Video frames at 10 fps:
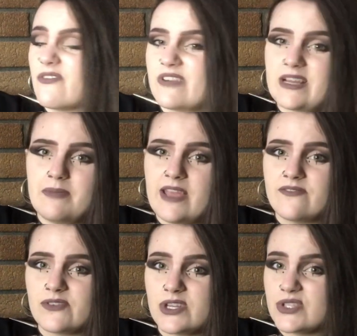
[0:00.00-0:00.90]
really
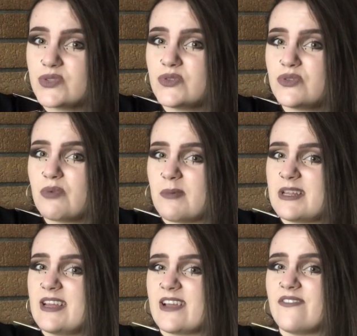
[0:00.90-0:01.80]
painful at all, probably
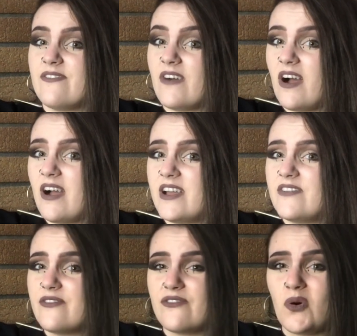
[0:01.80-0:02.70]
like a
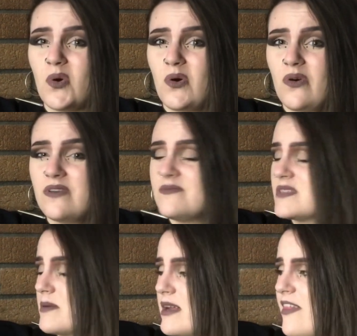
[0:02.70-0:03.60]
5, 4,
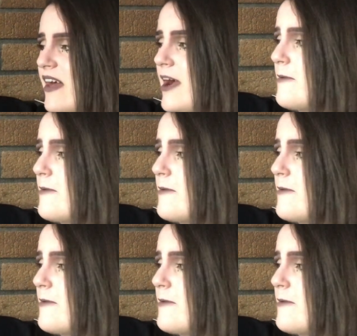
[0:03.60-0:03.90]
something like that.